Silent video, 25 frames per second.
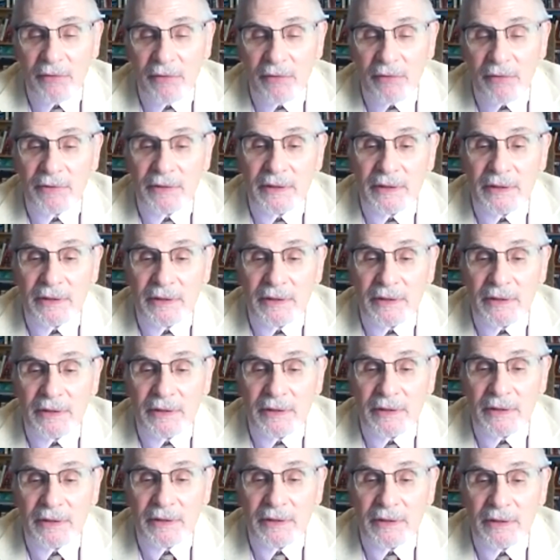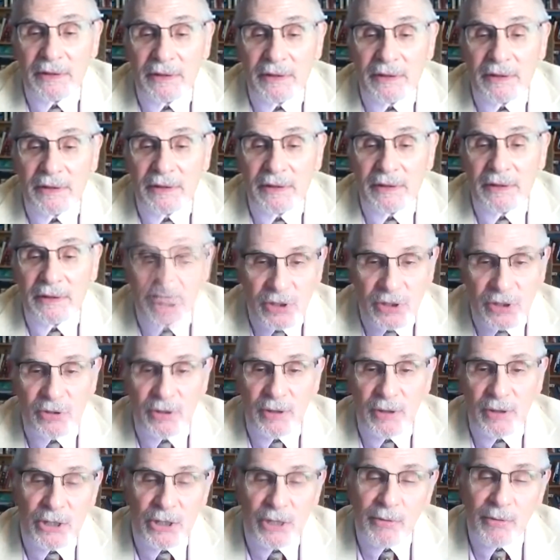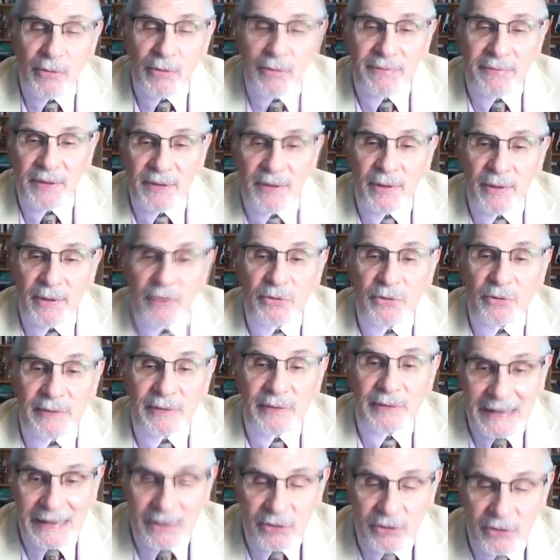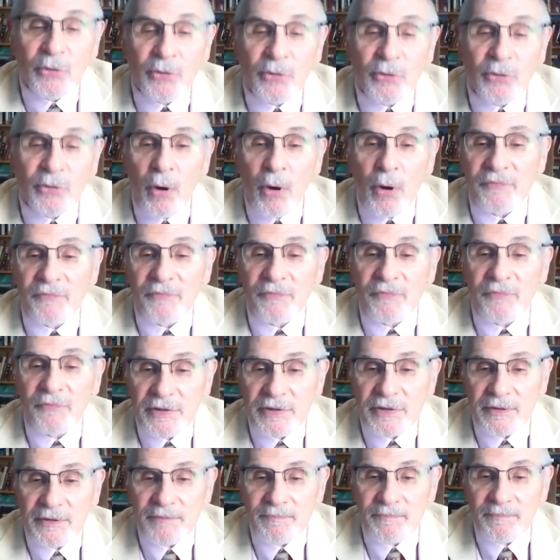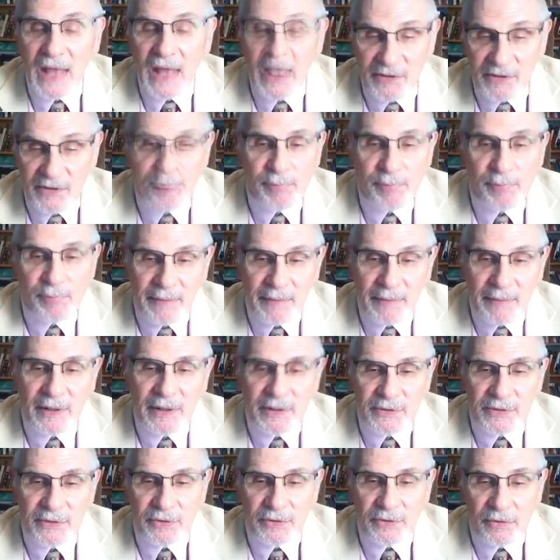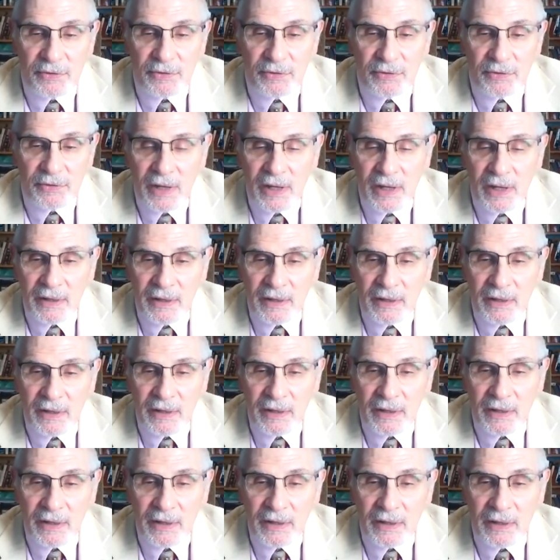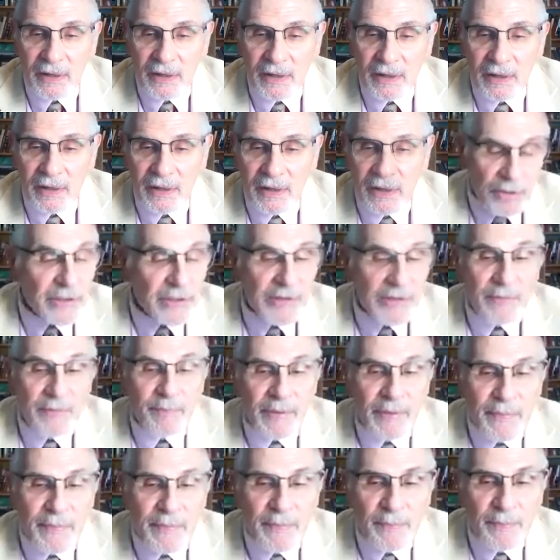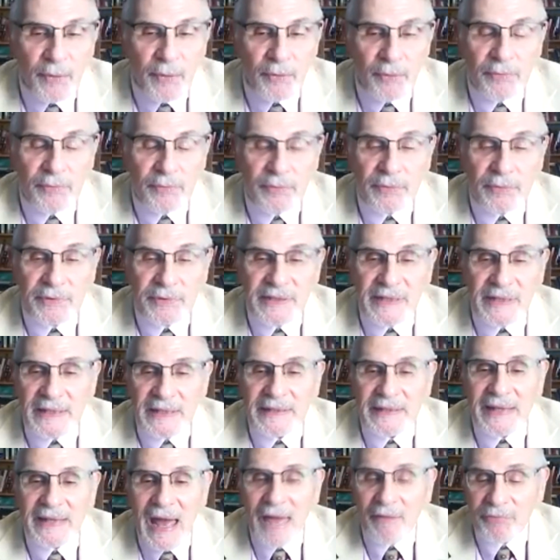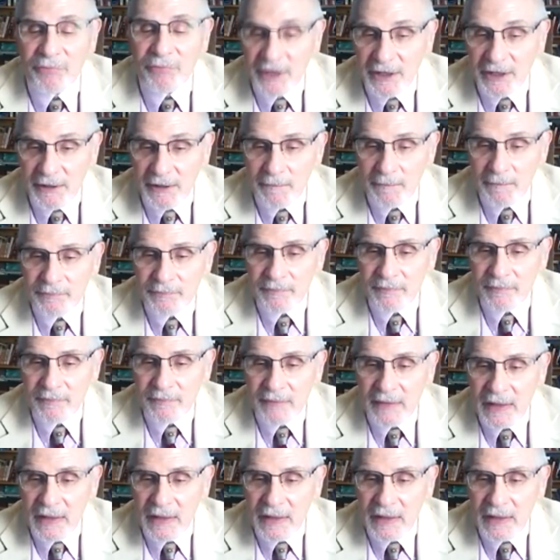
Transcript: valid election. So here you have somebody who's elected to office as prime minister. We have millions of people standing out there.